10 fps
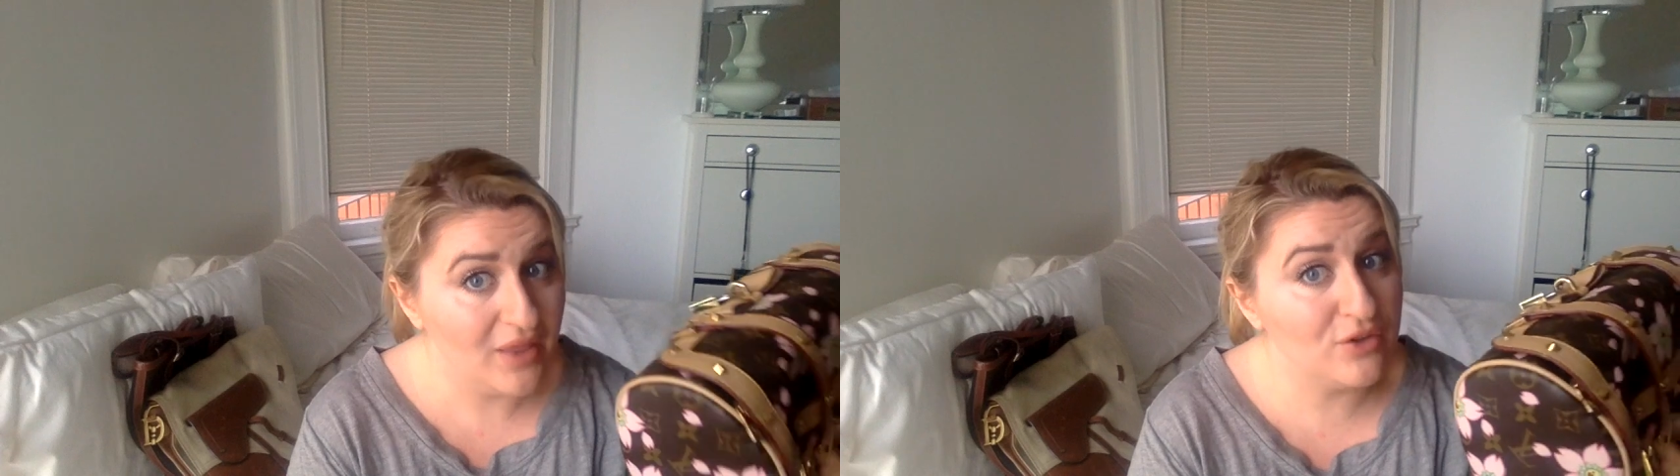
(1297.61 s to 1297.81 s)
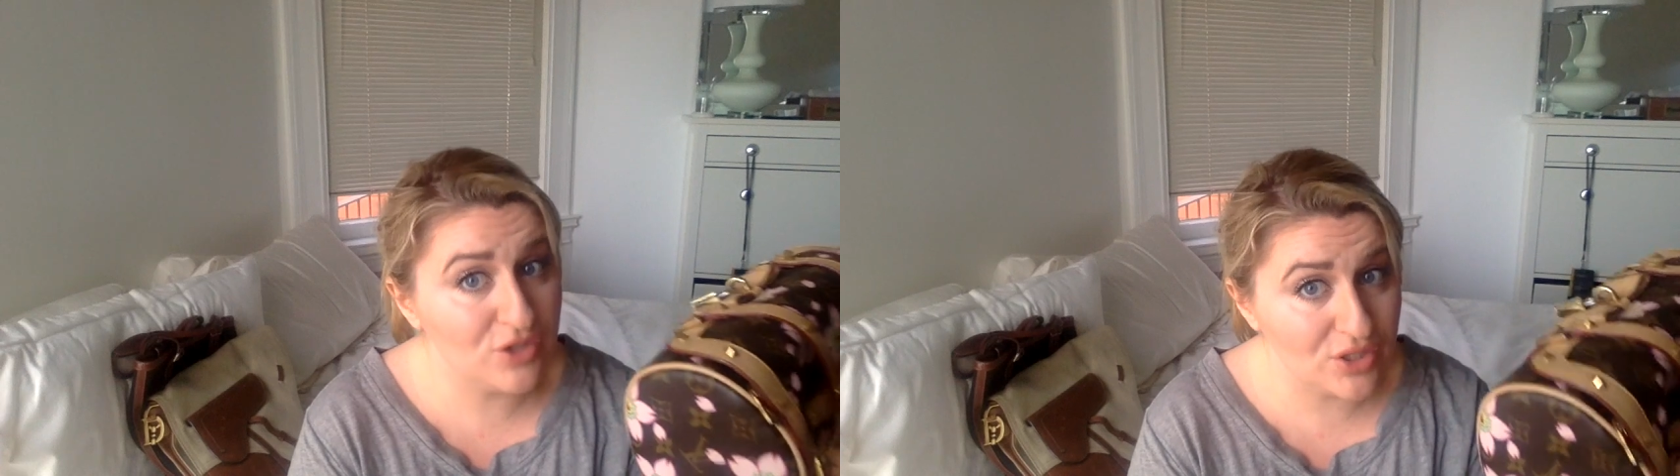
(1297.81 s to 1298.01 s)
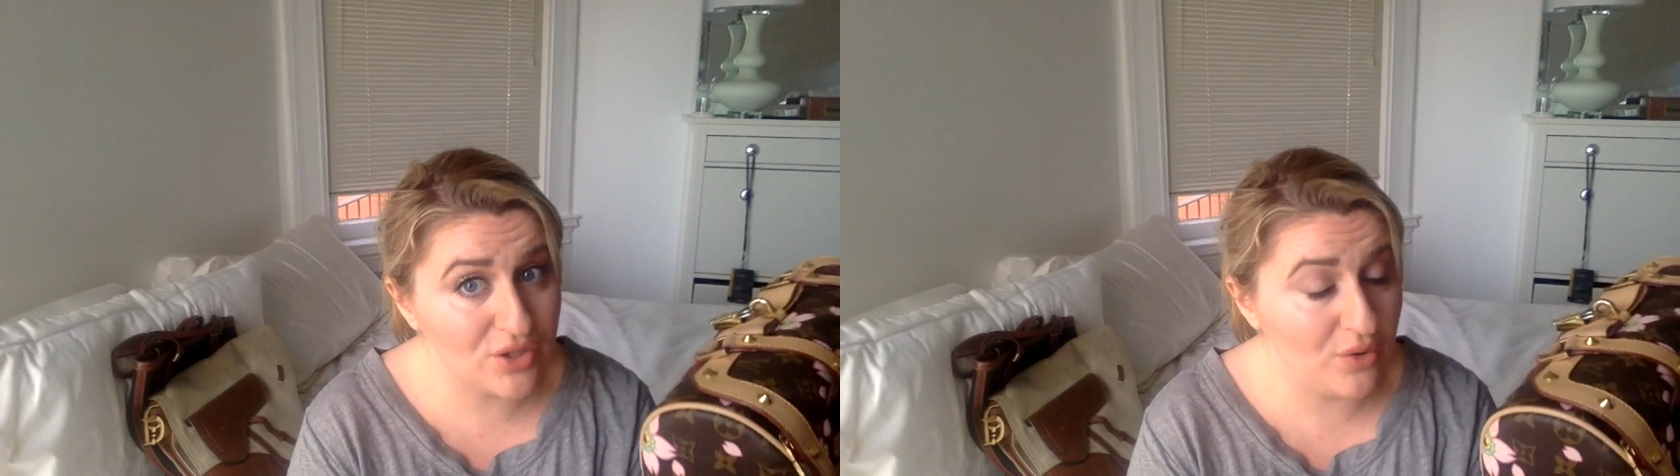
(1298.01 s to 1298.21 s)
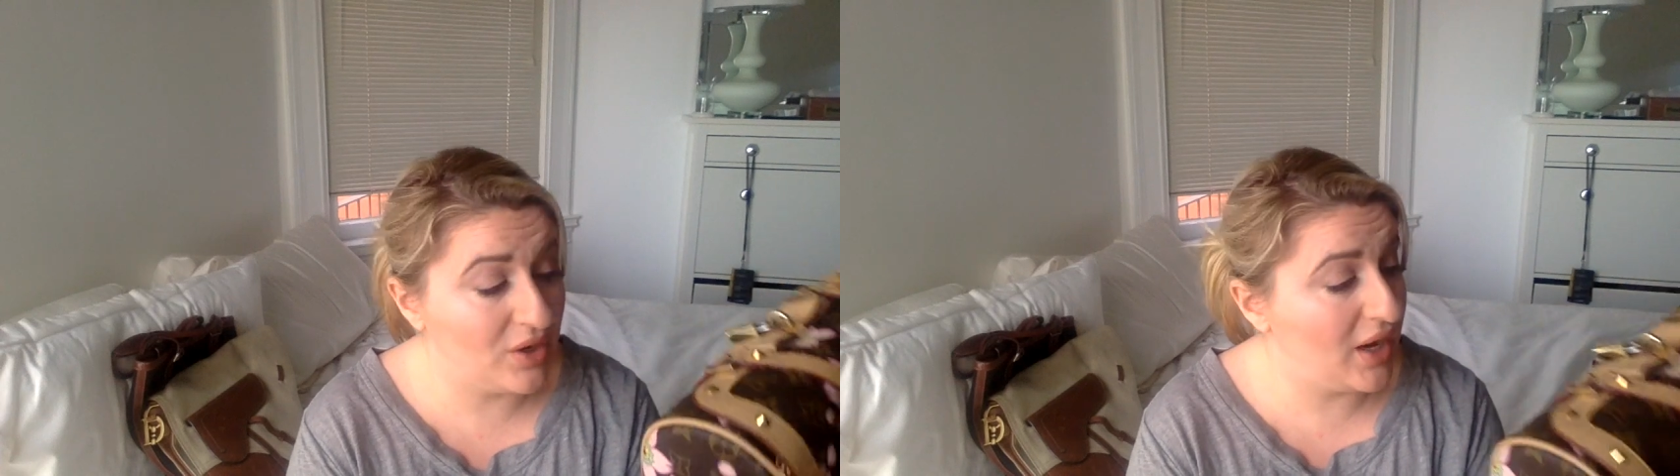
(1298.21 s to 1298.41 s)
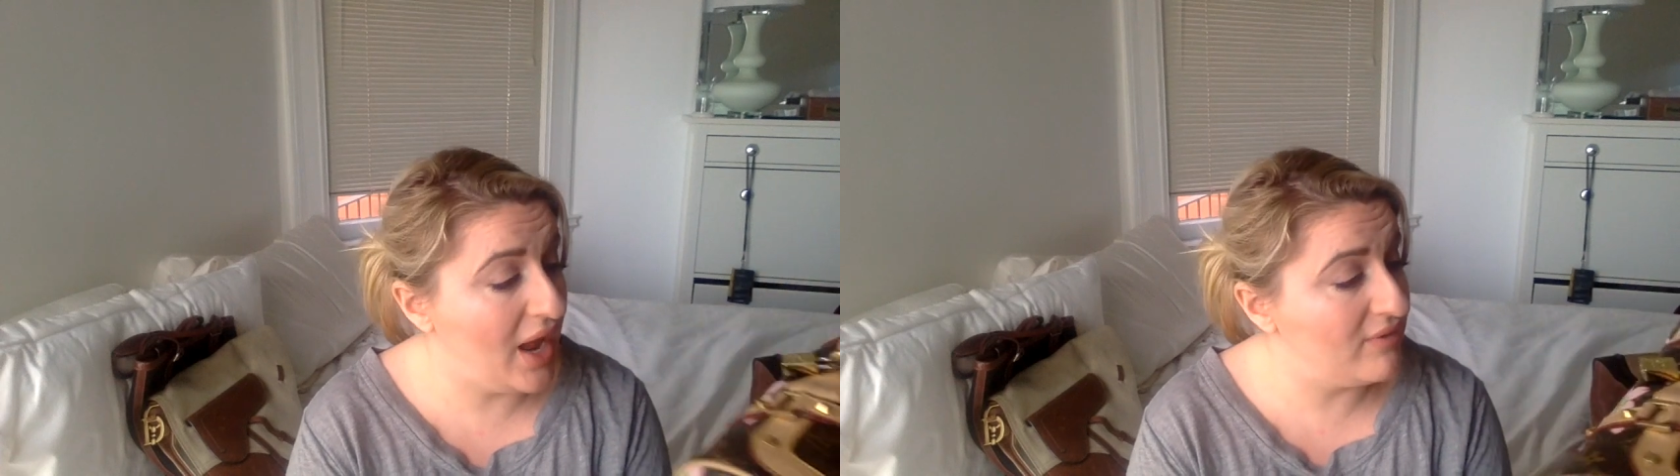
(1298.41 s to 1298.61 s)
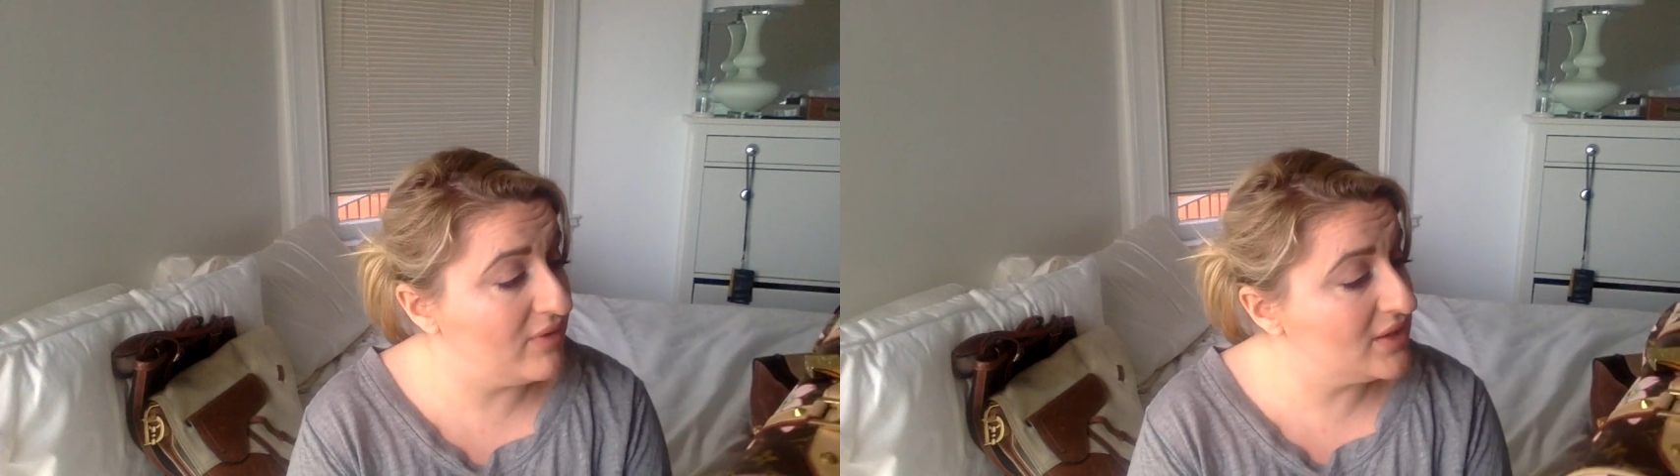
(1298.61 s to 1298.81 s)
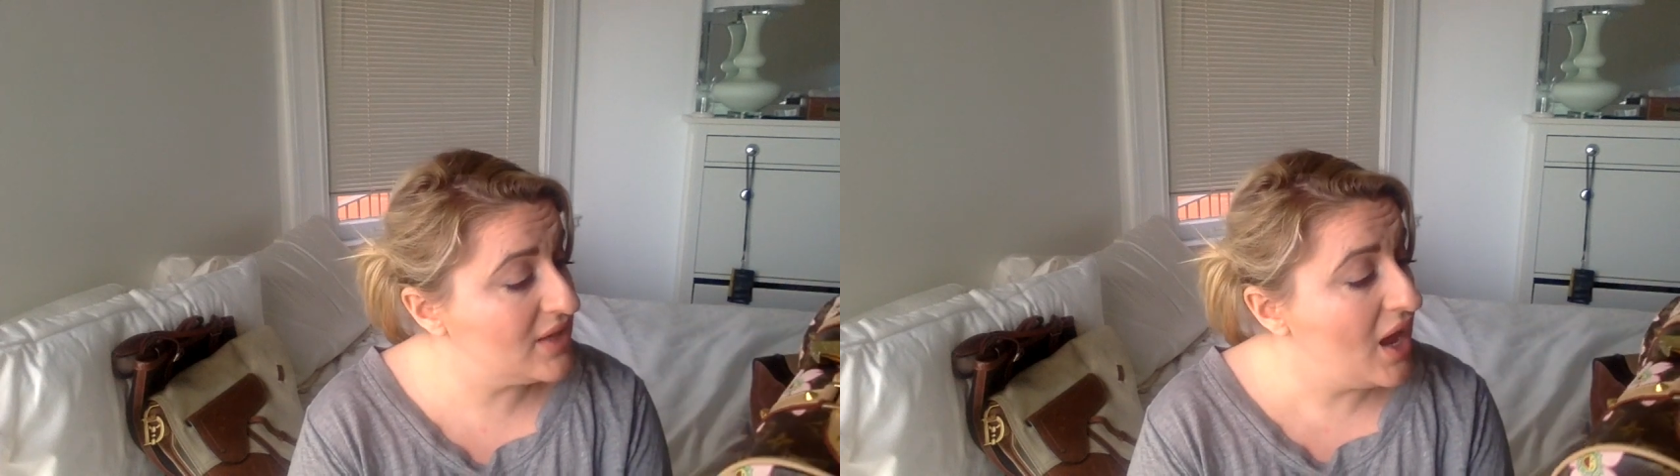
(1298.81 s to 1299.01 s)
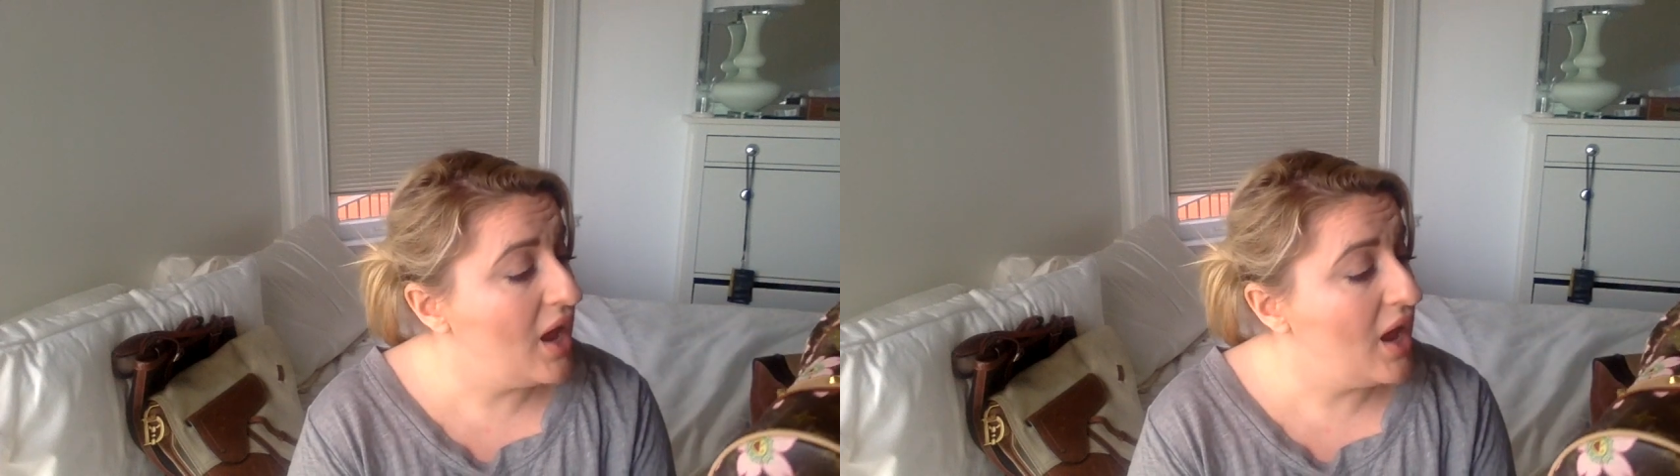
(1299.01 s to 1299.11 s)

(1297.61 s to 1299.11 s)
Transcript: They're just coated canvas.